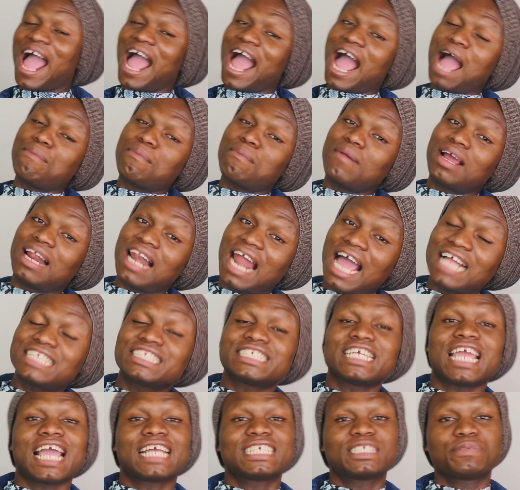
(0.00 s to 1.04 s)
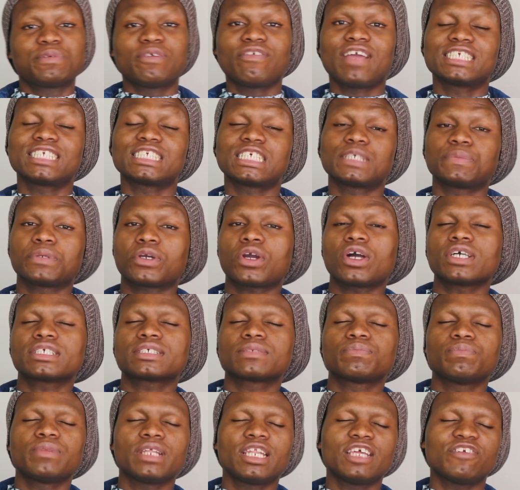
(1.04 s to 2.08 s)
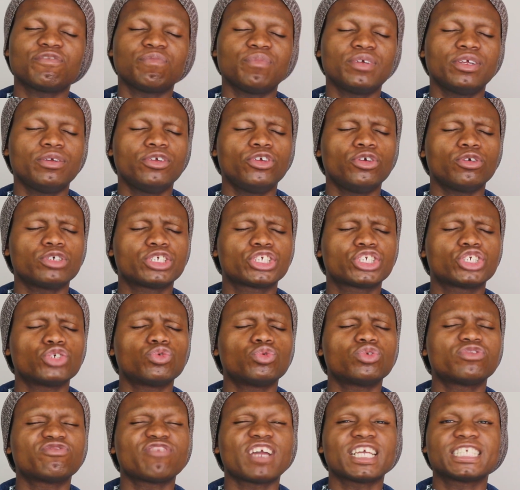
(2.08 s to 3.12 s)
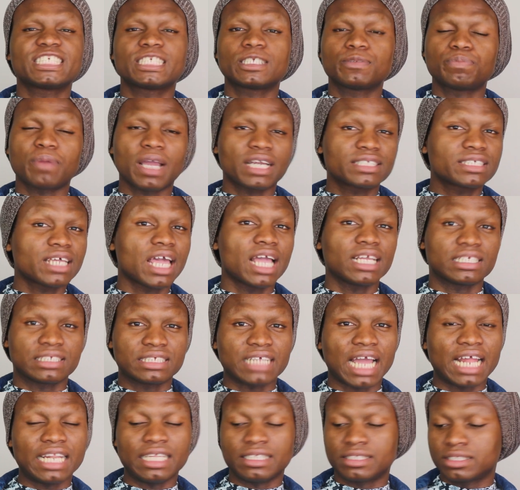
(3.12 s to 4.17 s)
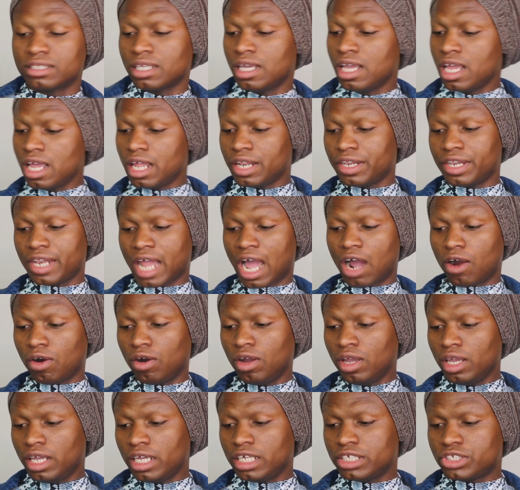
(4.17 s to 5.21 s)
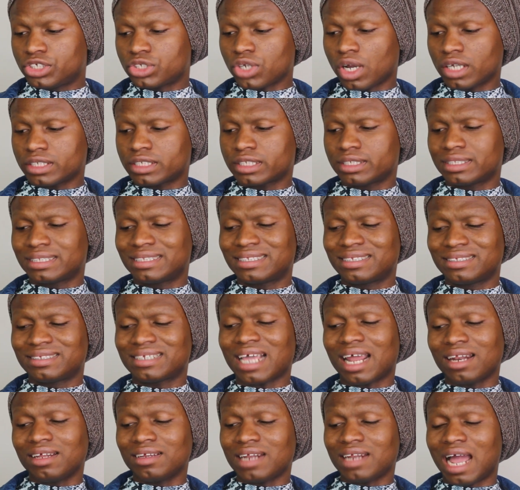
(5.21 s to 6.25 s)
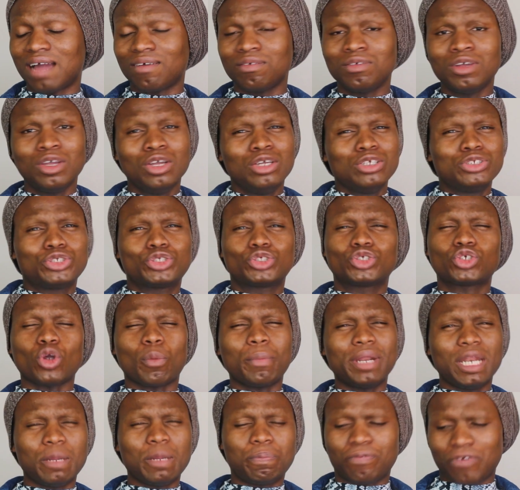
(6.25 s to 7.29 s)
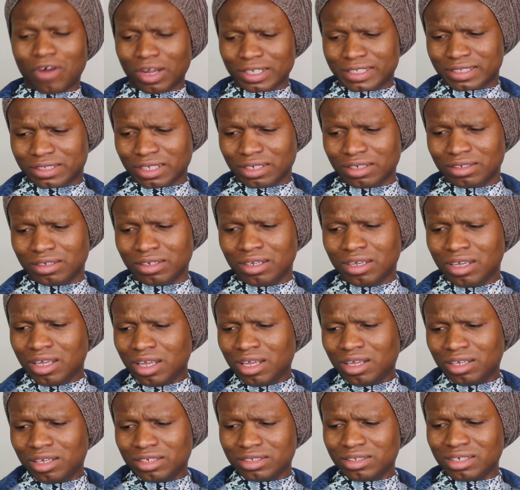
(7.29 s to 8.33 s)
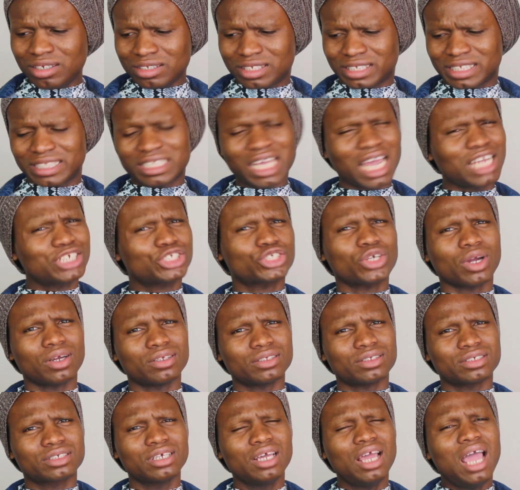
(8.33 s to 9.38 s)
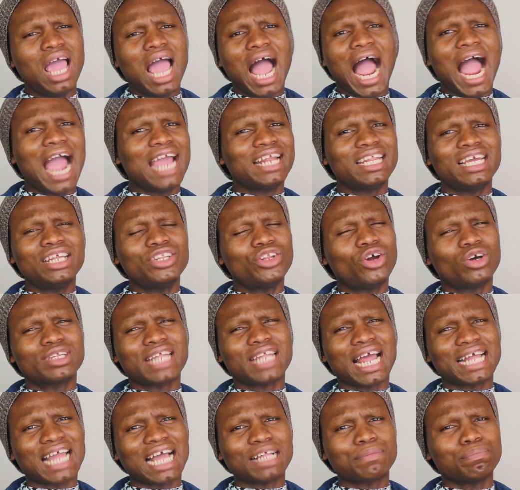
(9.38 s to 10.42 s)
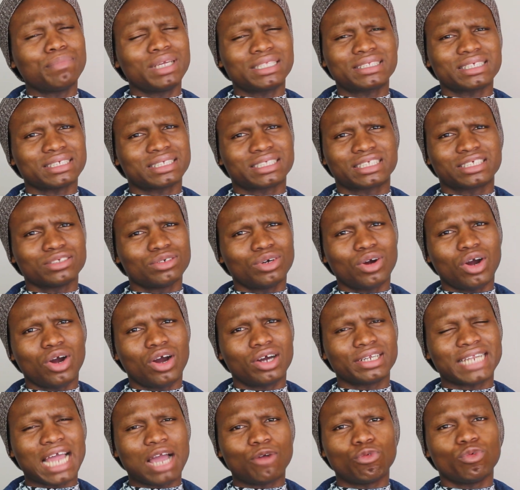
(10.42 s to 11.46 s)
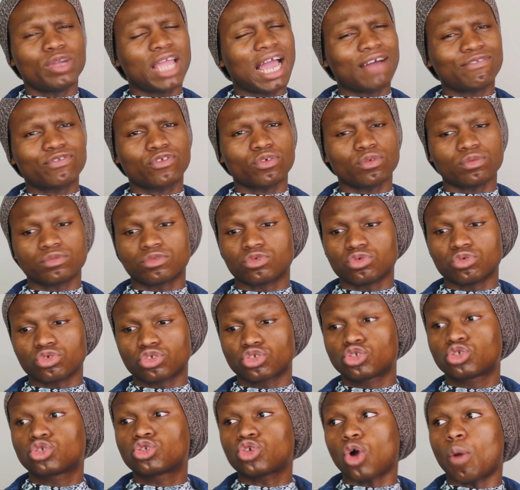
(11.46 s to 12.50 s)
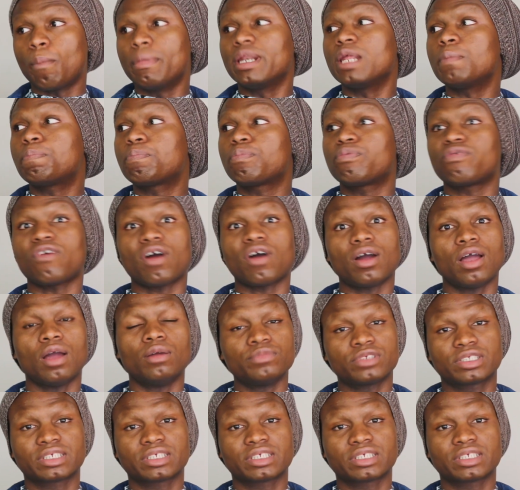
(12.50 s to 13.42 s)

I'm glad she experienced this because believe me you, she would respect her size now. It's just telling her so many process sessions. I didn't know that that meet is still on that we have to do so many um,